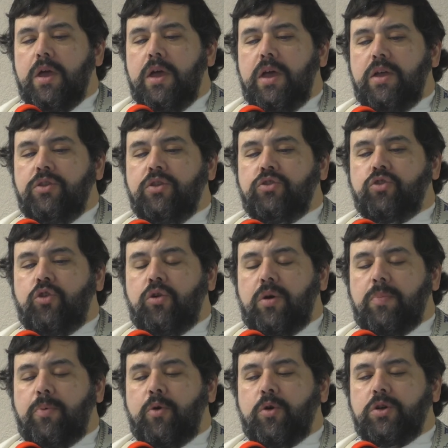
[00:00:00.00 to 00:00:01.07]
In the
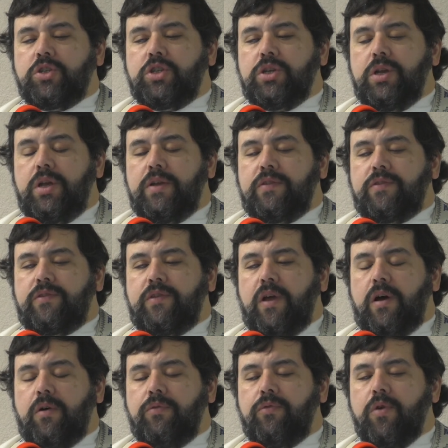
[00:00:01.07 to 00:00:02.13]
Torah portion
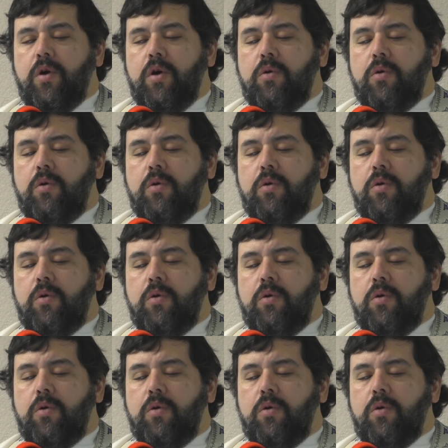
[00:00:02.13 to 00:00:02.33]
itself,